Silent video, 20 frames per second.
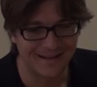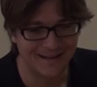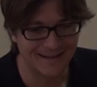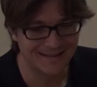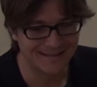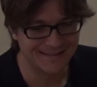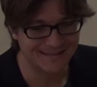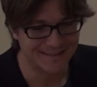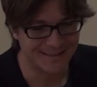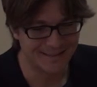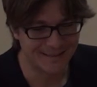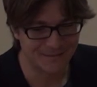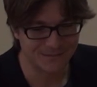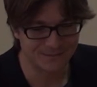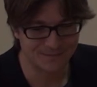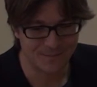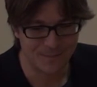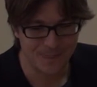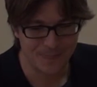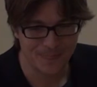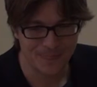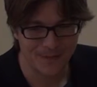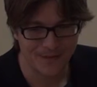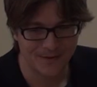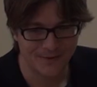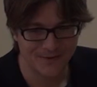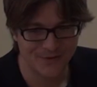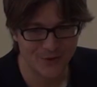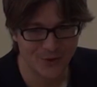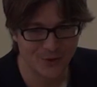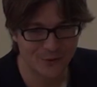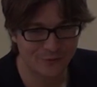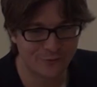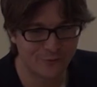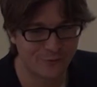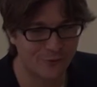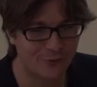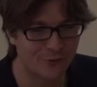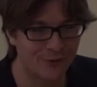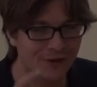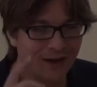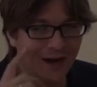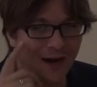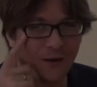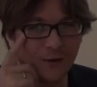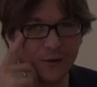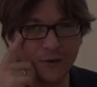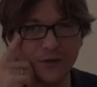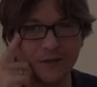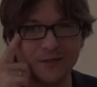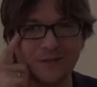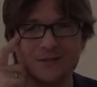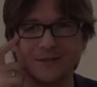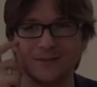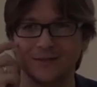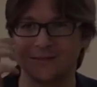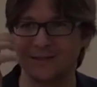And so for our